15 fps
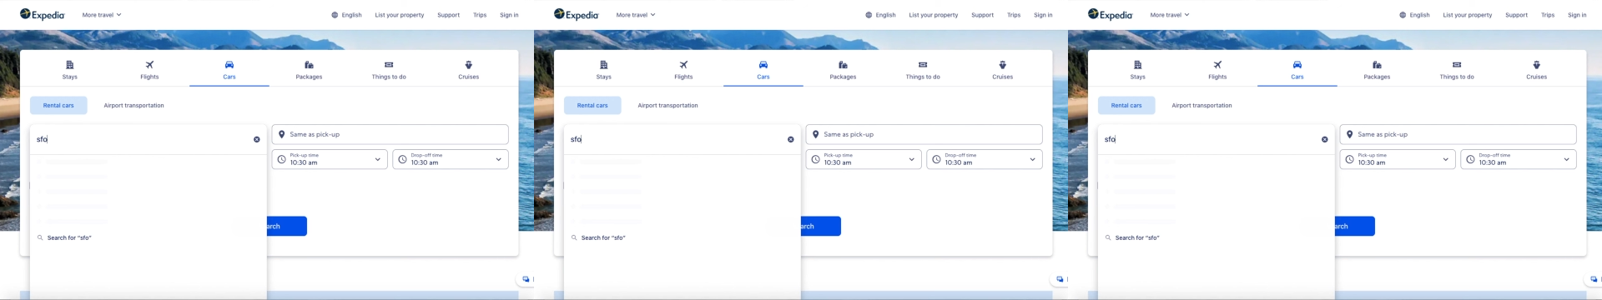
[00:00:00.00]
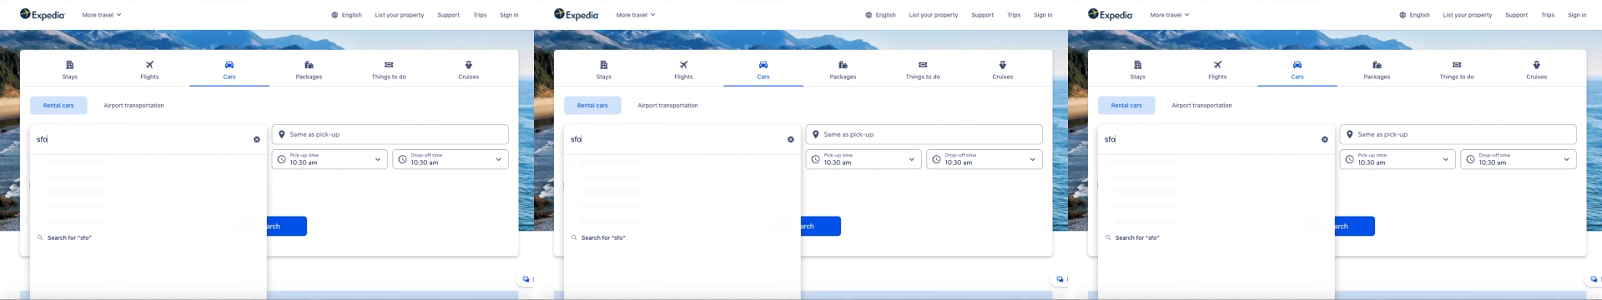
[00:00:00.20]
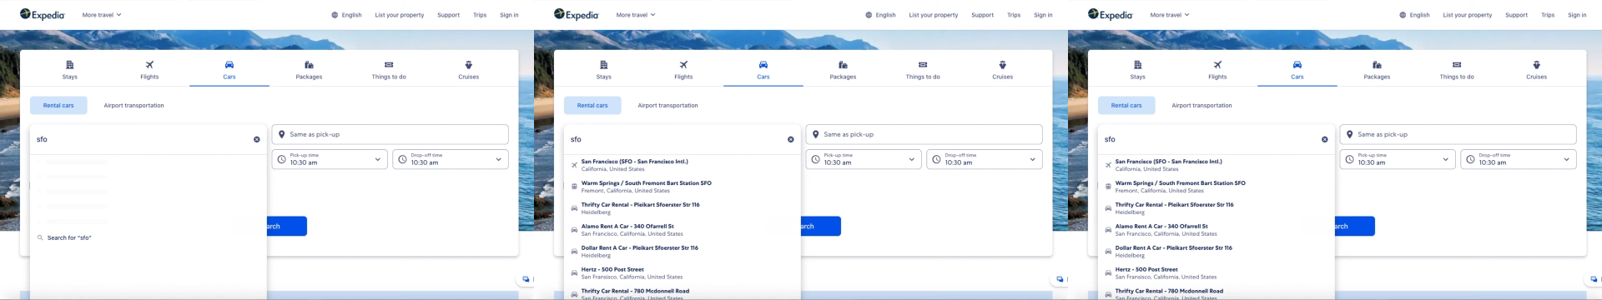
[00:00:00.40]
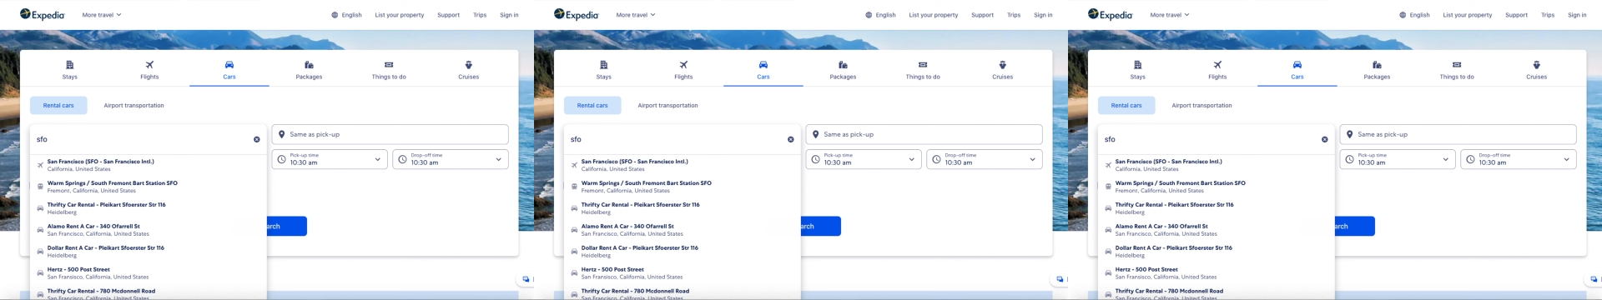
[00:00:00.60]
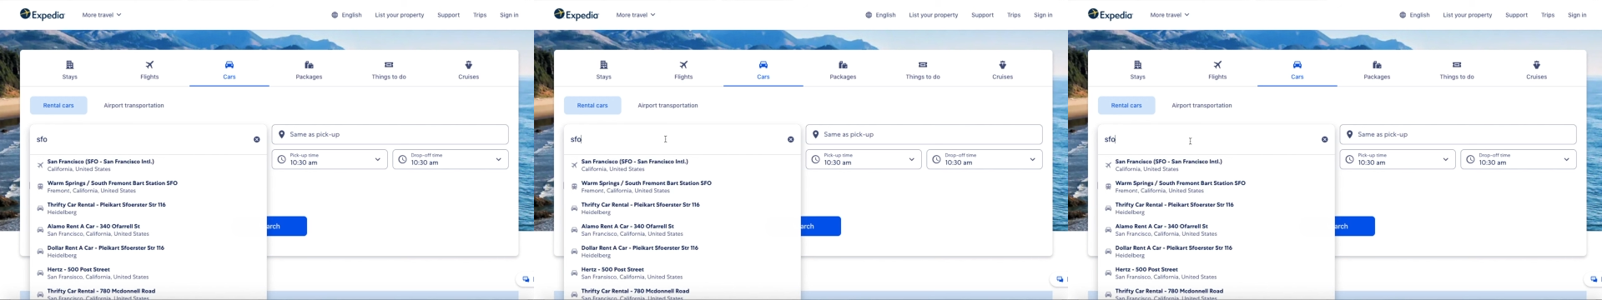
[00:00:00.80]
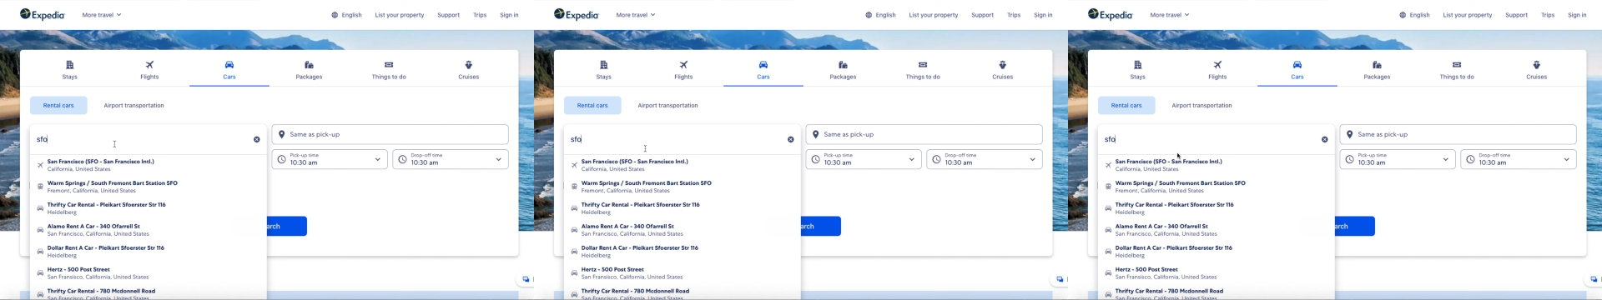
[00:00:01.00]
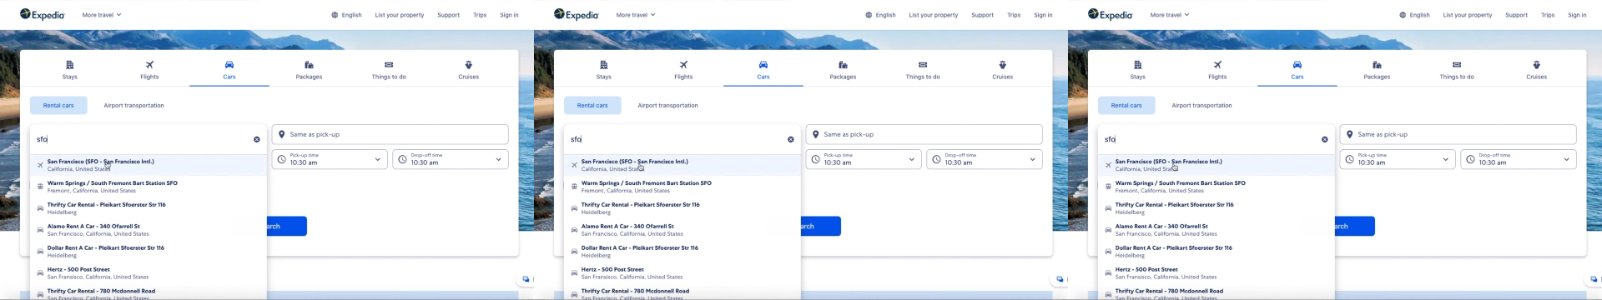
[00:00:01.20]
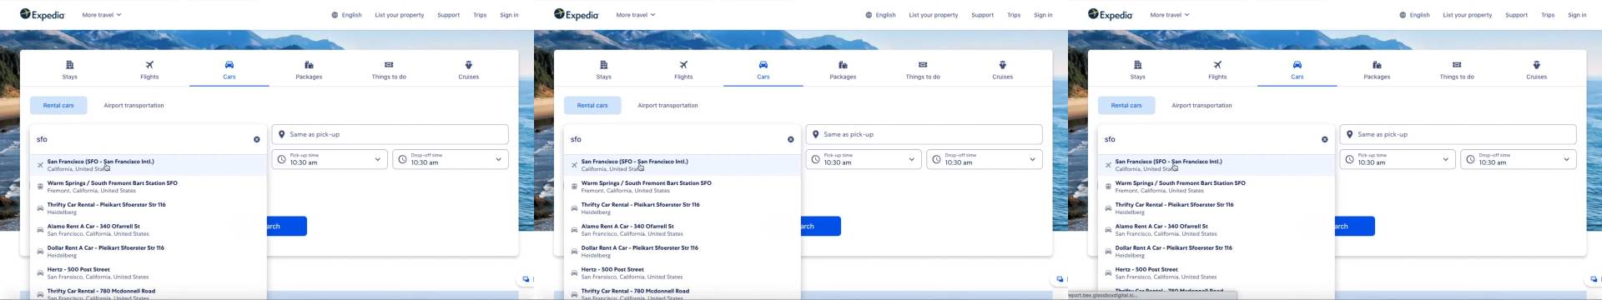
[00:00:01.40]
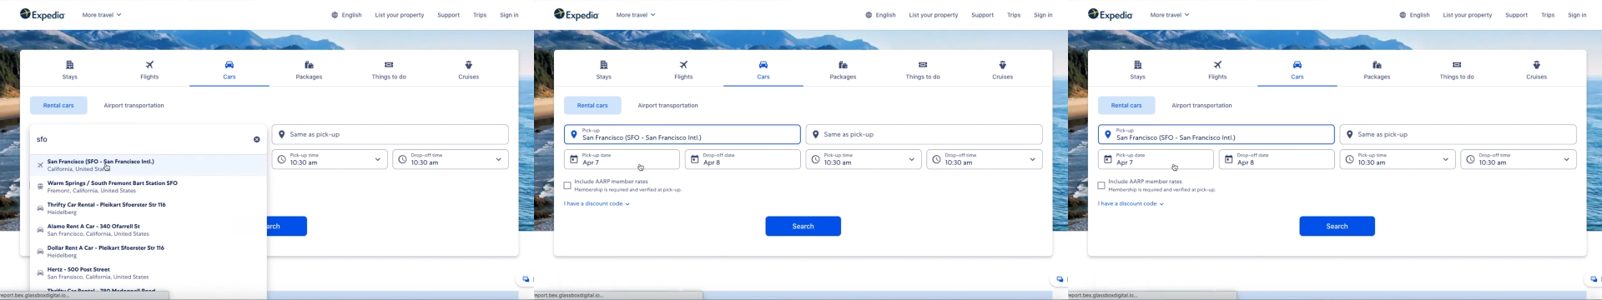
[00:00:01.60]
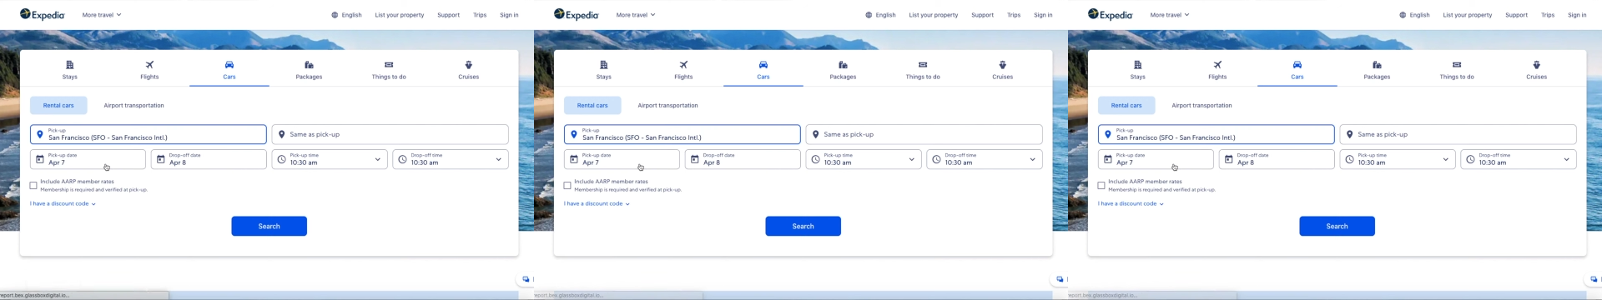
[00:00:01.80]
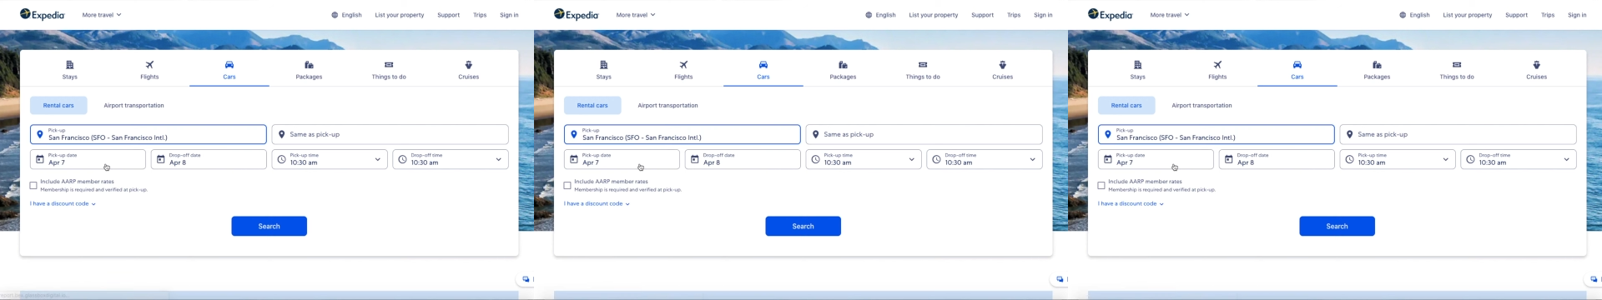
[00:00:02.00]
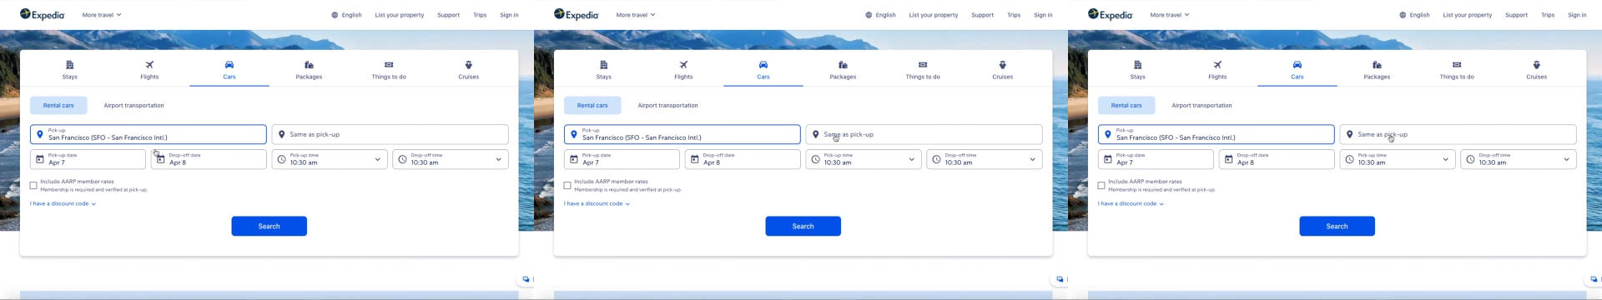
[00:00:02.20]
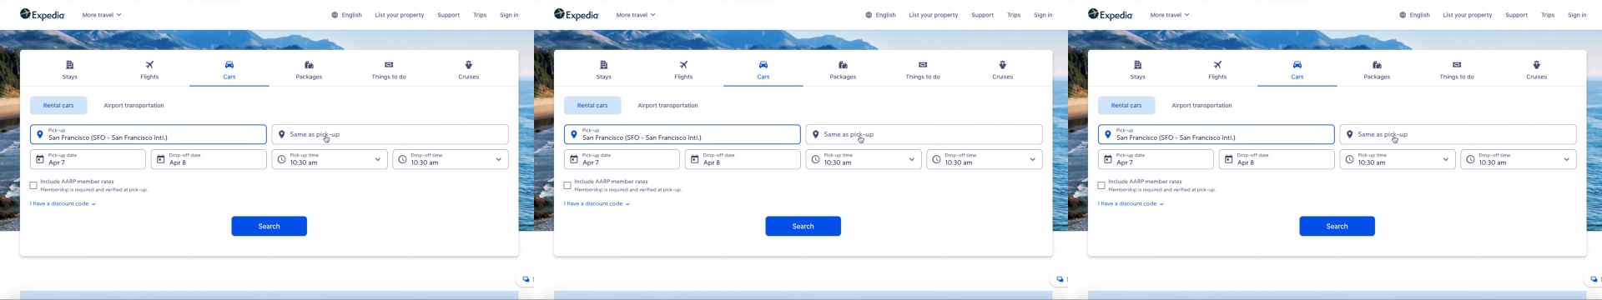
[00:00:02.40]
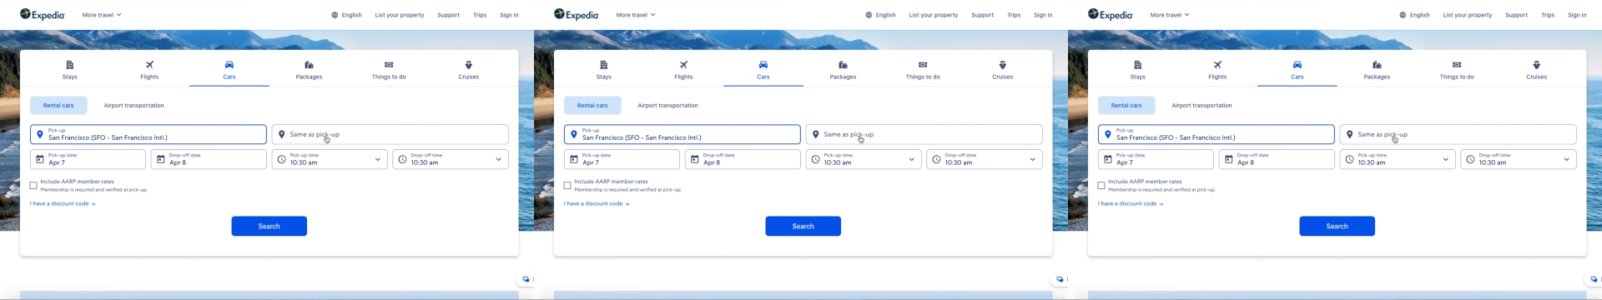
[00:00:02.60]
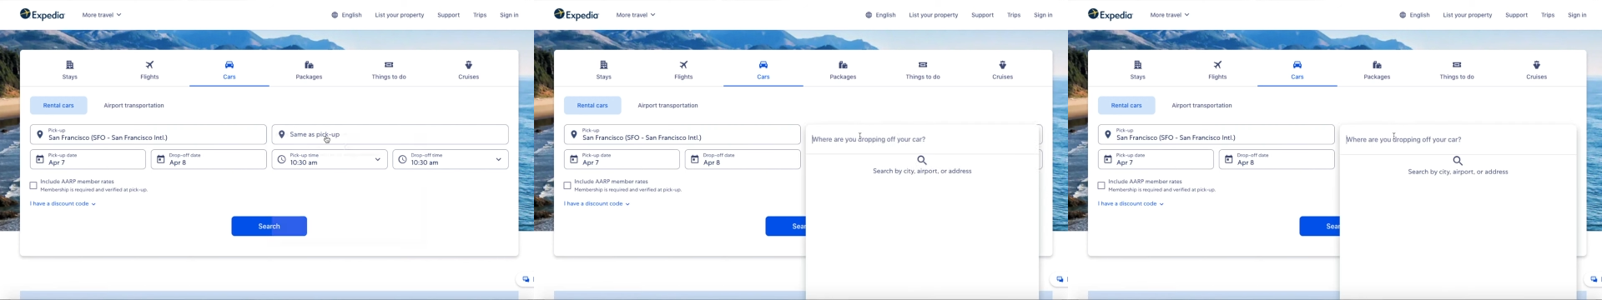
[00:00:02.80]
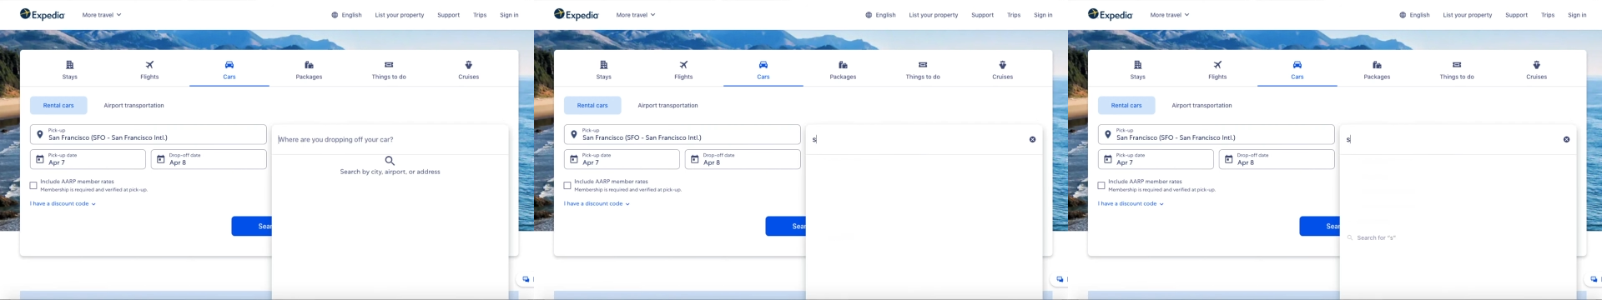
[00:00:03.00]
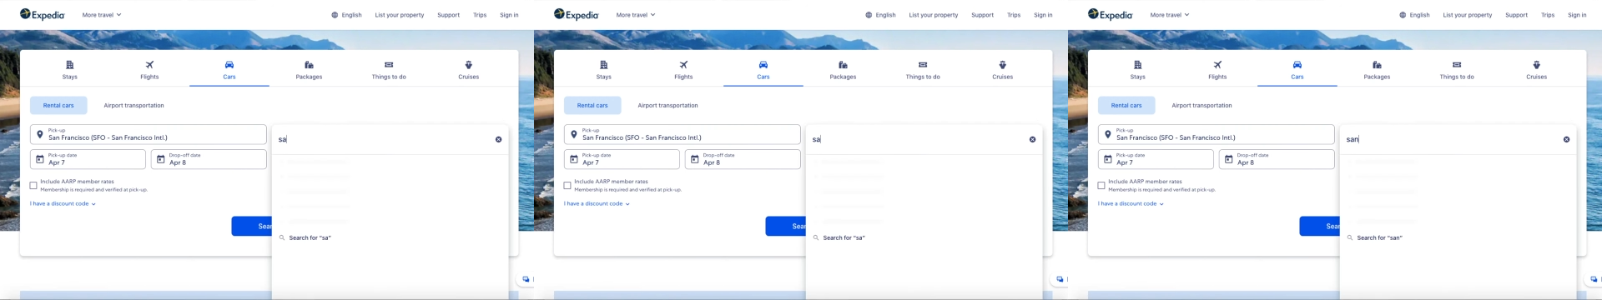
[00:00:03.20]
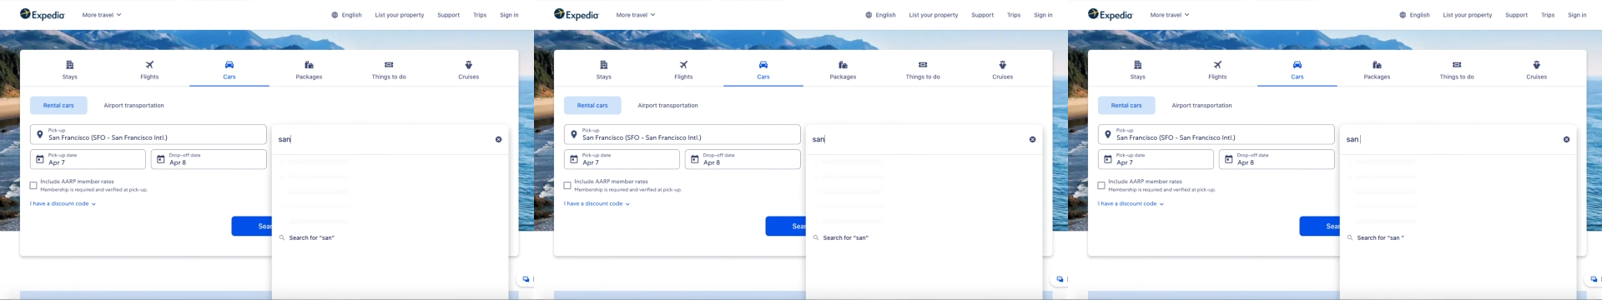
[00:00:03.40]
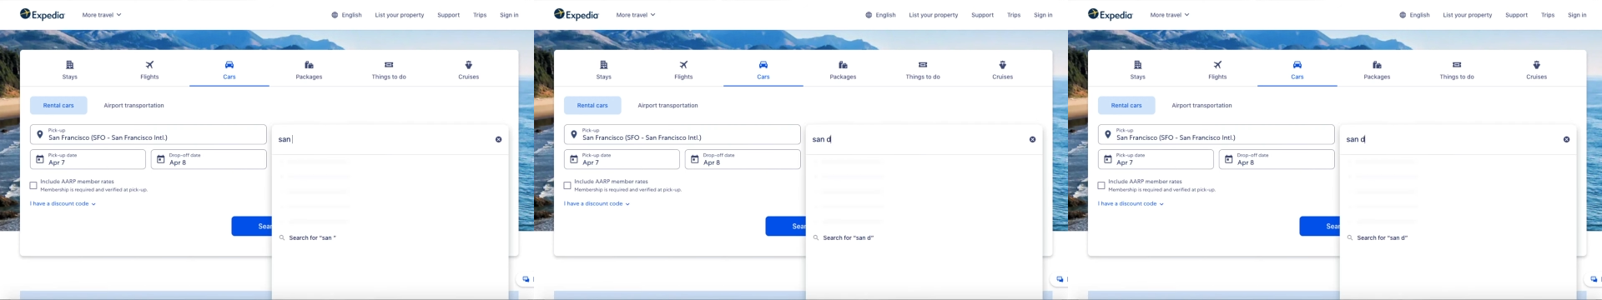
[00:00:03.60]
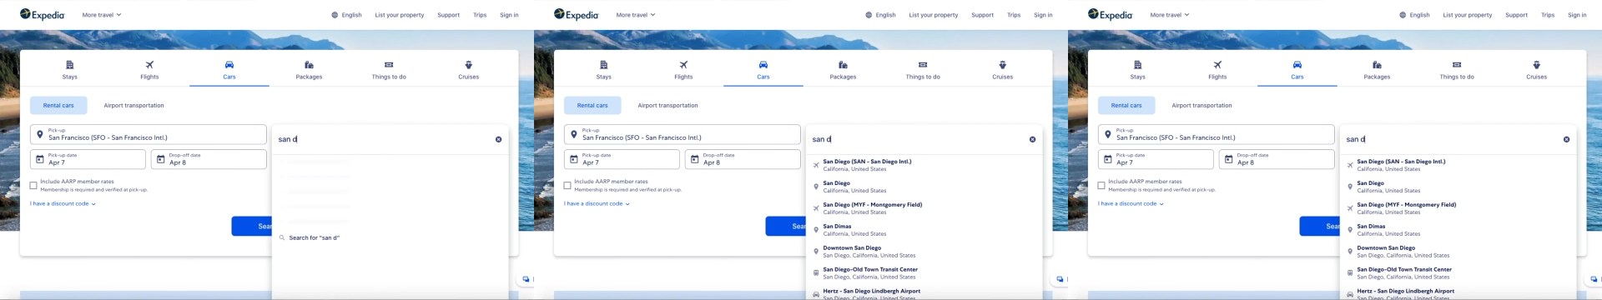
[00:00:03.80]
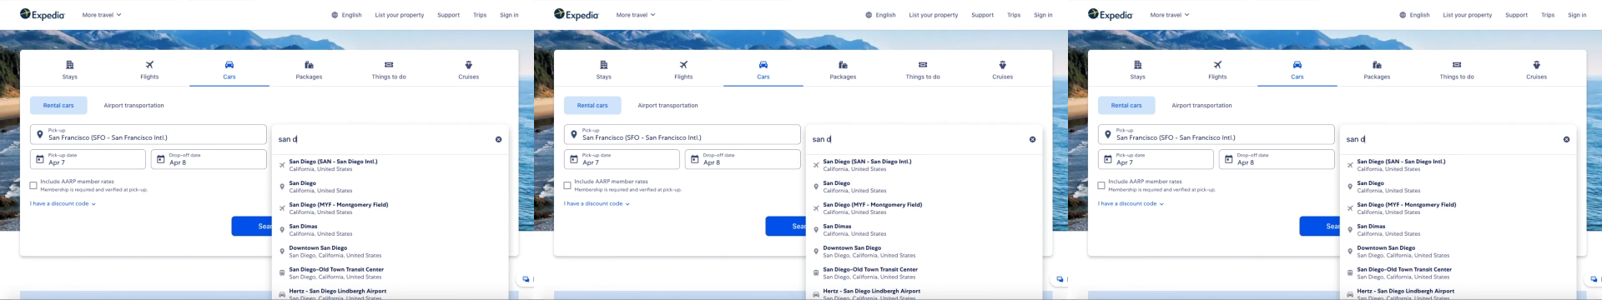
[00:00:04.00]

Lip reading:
(no speaker visible)